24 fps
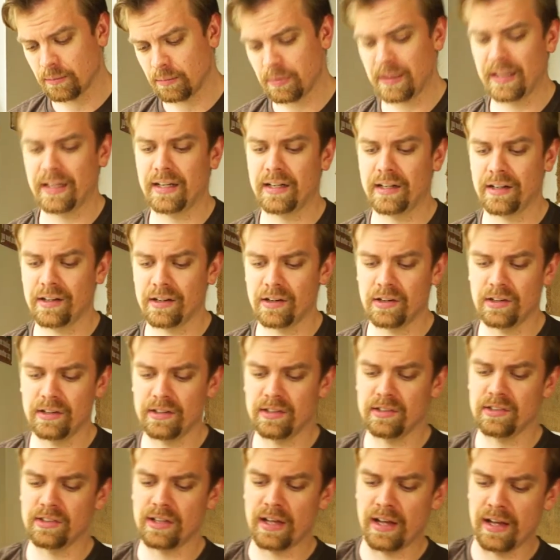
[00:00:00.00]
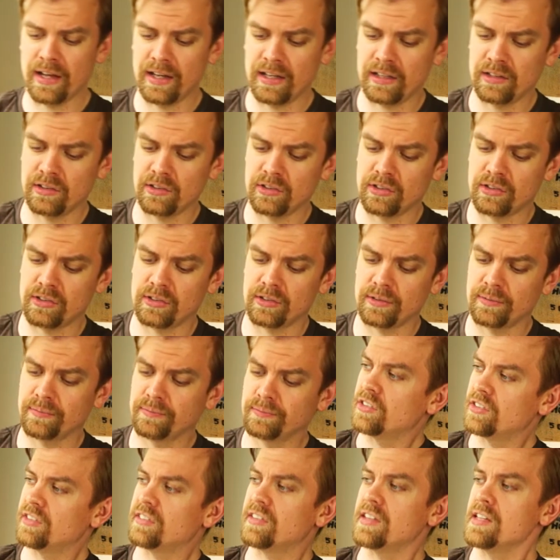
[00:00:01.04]
Planetary Design's
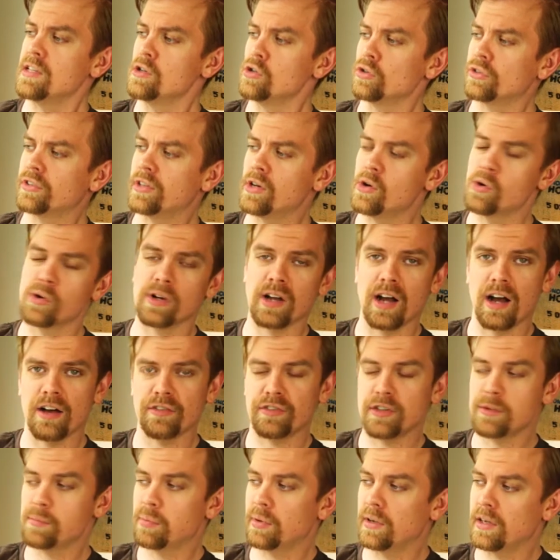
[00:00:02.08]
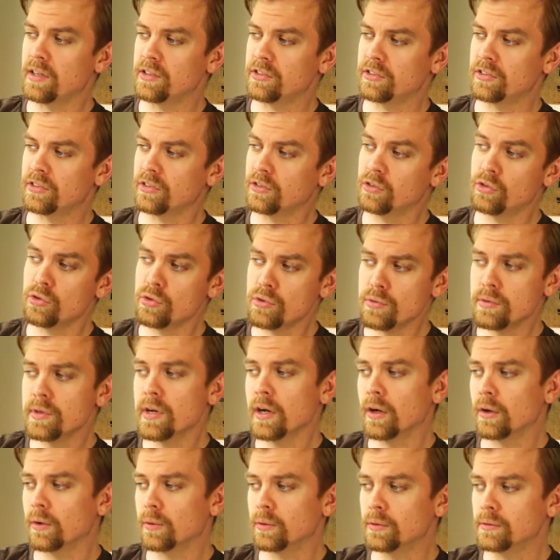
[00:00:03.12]
steel toe coffee press to
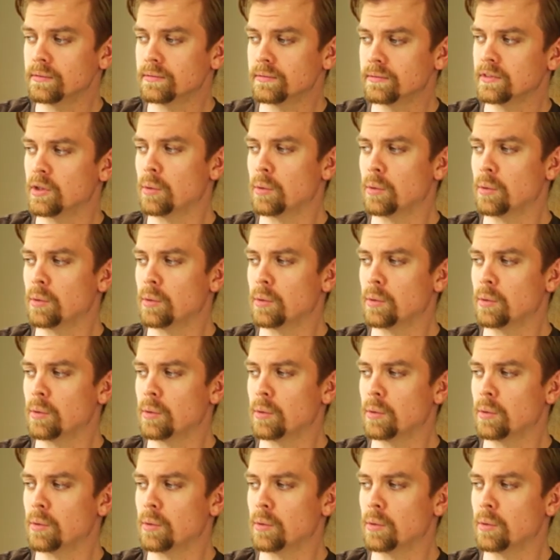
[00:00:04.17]
go.